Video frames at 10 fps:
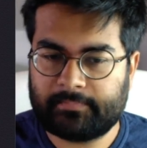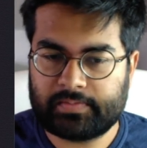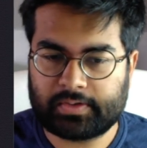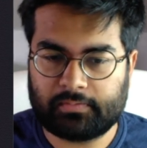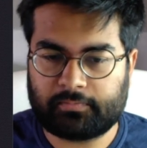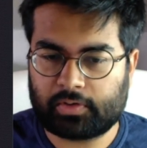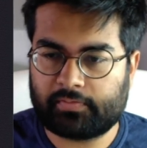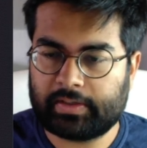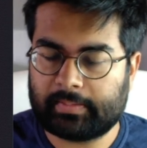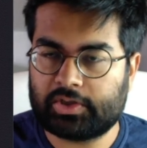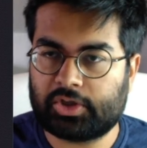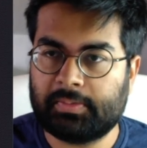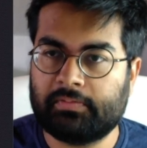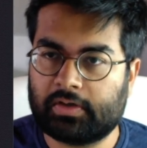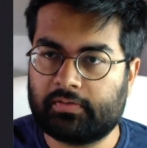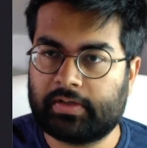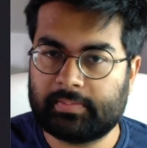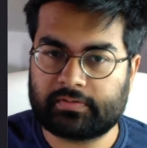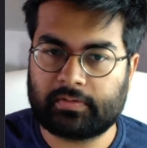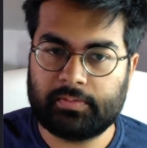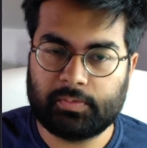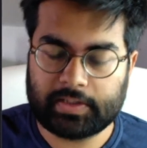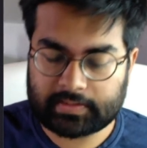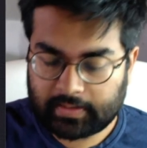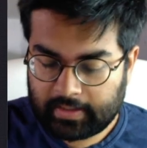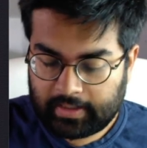So four of them are German, one of them is from US.